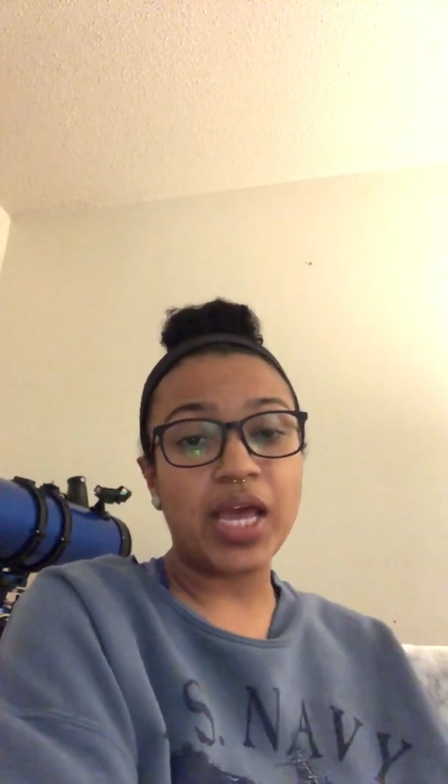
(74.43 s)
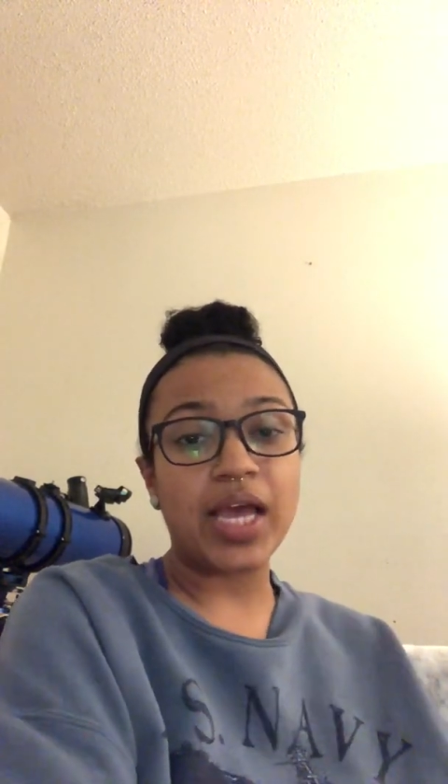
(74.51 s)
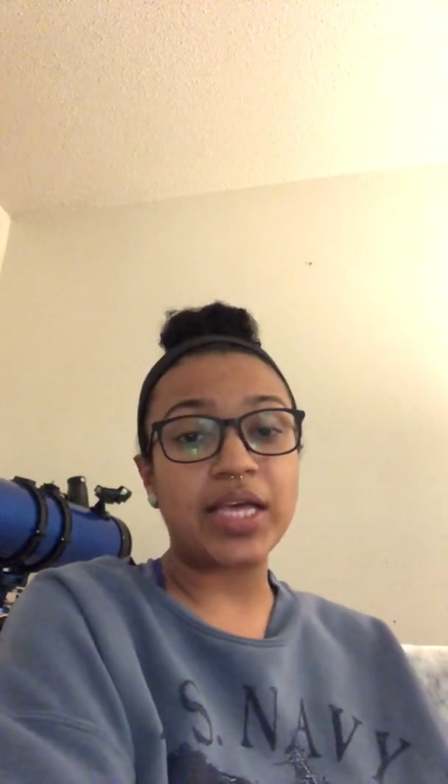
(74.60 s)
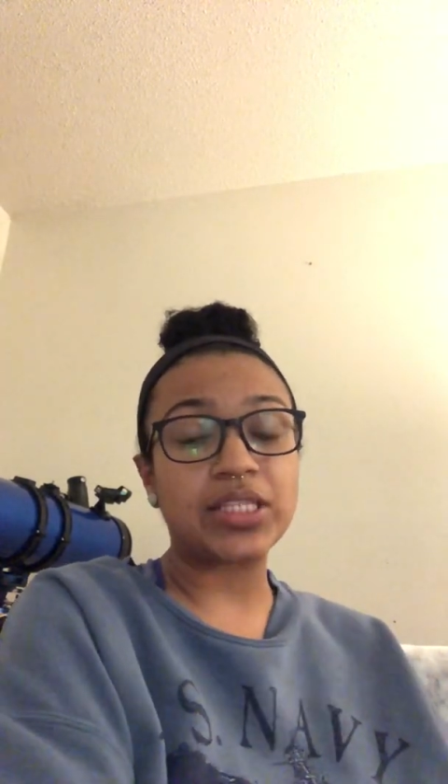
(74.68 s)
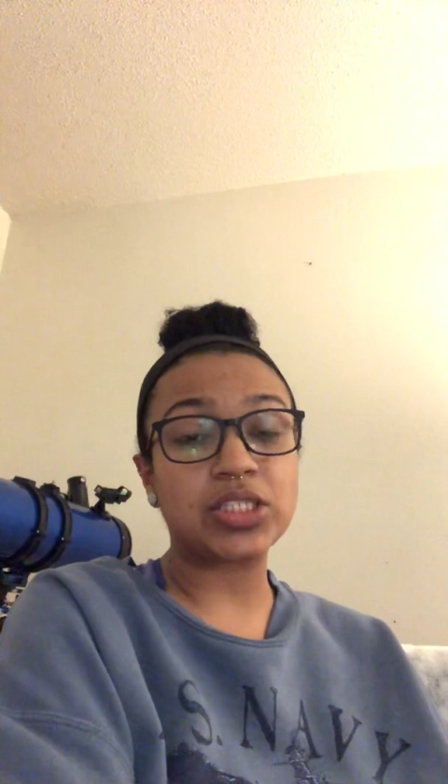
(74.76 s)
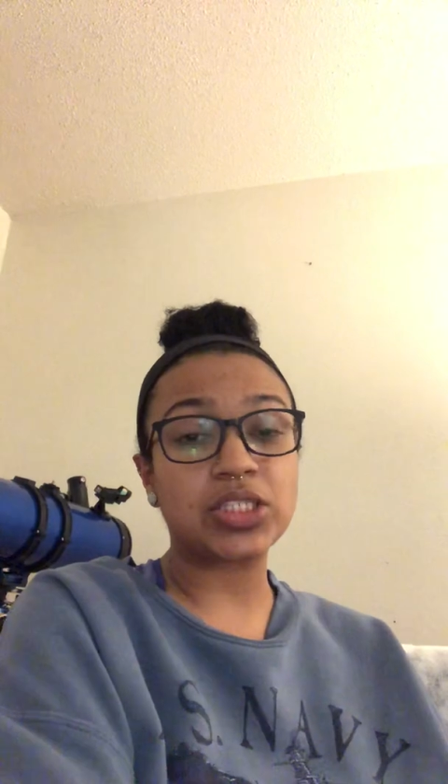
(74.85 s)

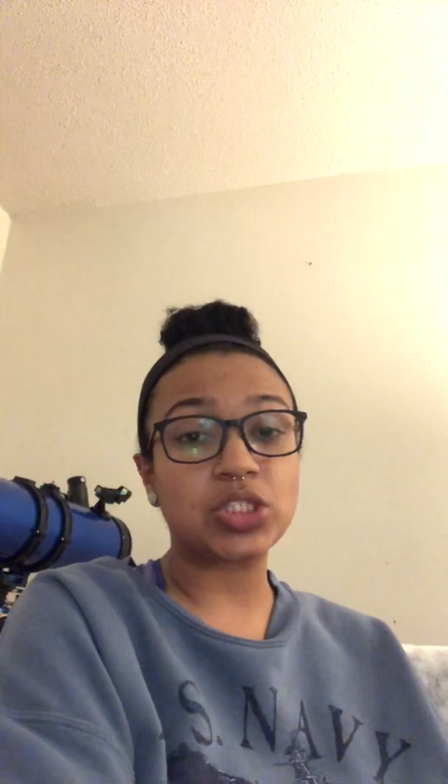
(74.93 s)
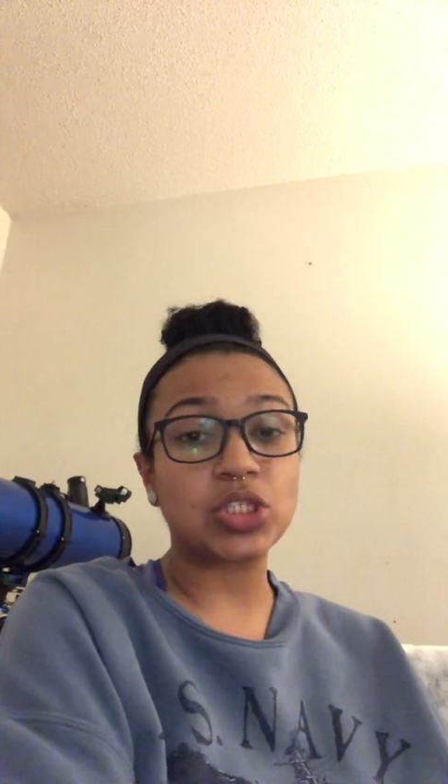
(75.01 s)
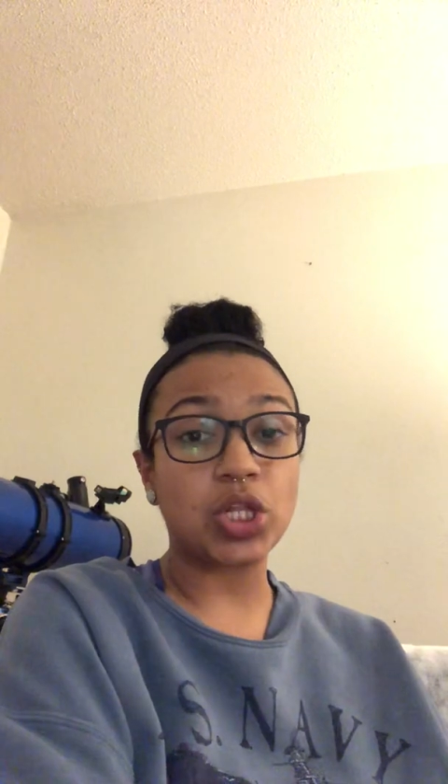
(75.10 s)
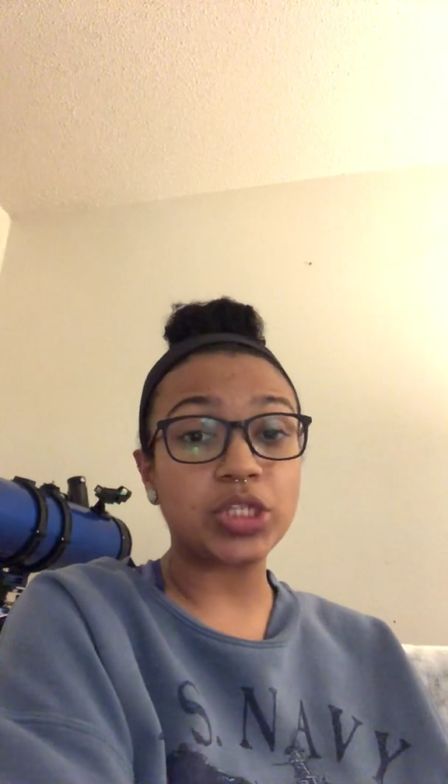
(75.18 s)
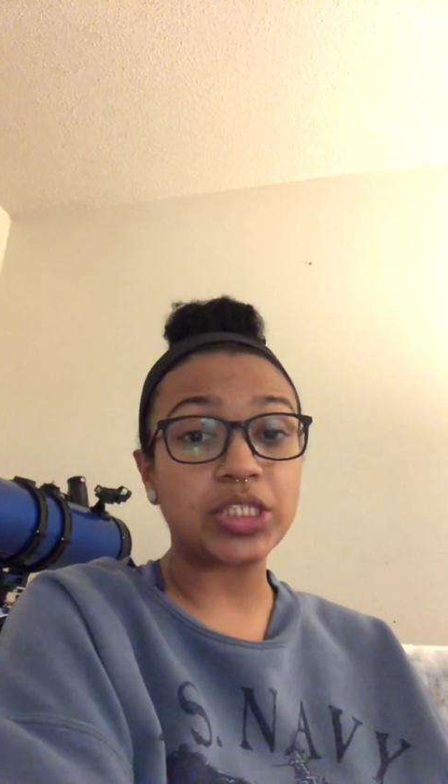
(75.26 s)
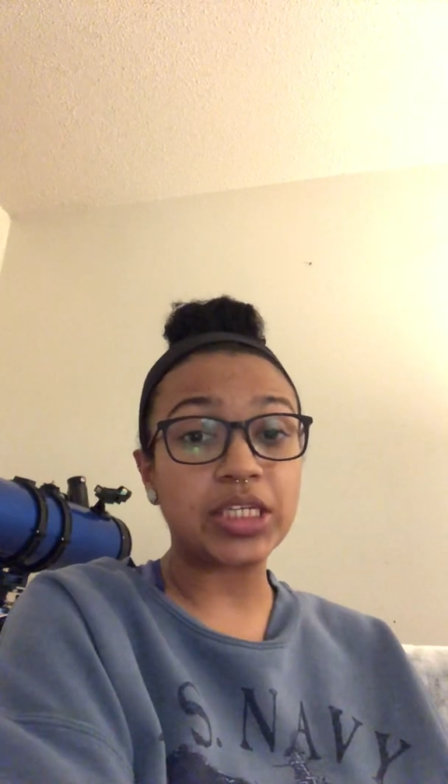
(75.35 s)
It's
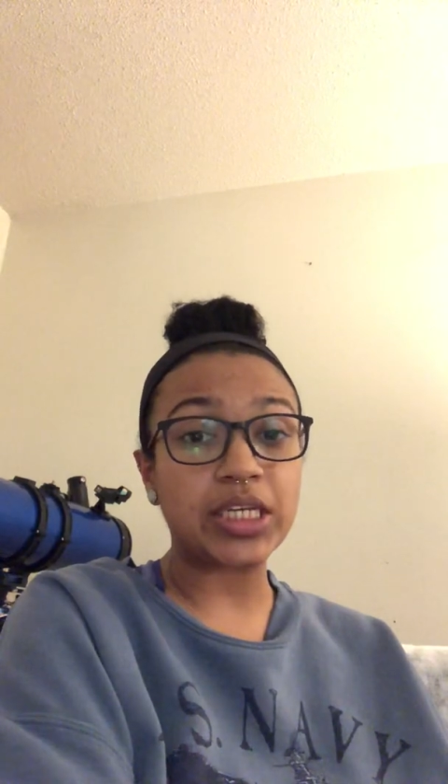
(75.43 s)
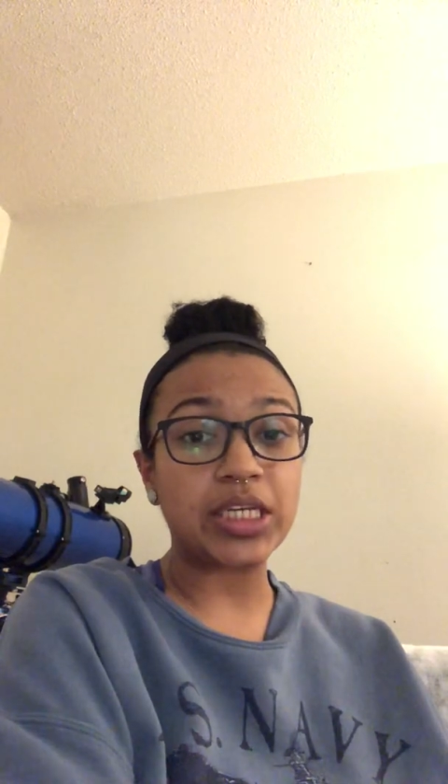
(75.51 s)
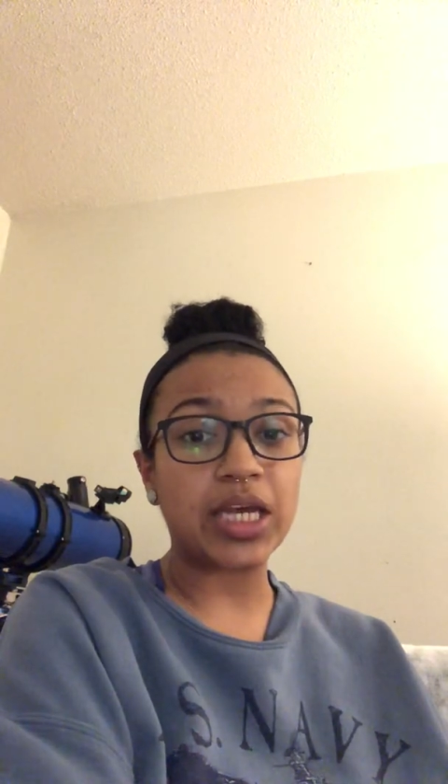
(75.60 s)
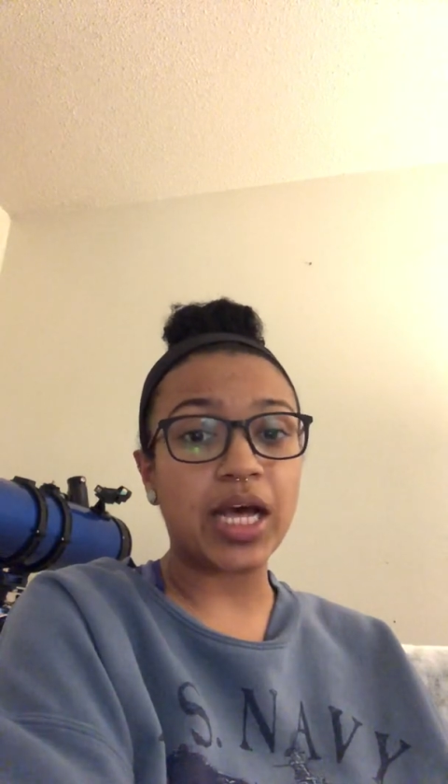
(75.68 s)
salty,